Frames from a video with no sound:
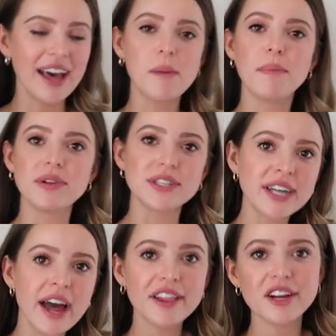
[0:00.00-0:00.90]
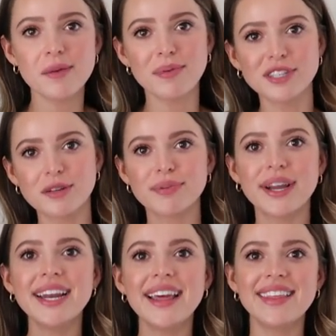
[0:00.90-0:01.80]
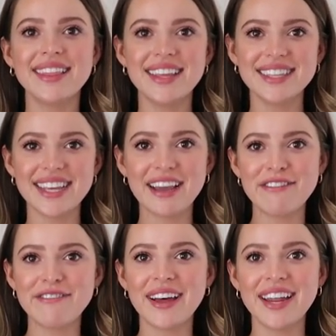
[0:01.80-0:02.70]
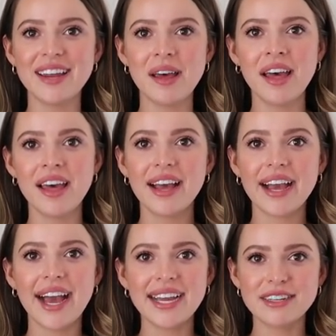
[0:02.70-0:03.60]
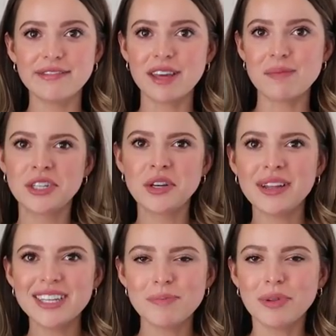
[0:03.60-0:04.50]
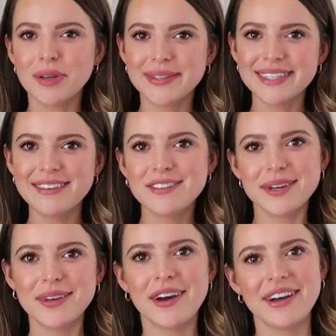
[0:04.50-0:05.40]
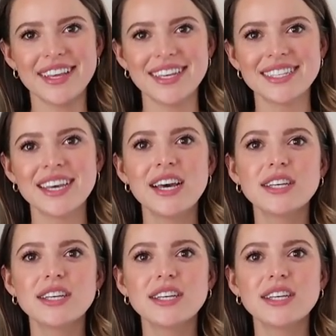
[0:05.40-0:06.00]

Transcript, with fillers: a bolder color, a bolder print, and then these like fun kind of like, do you call these balloon sleeves? What do you call these?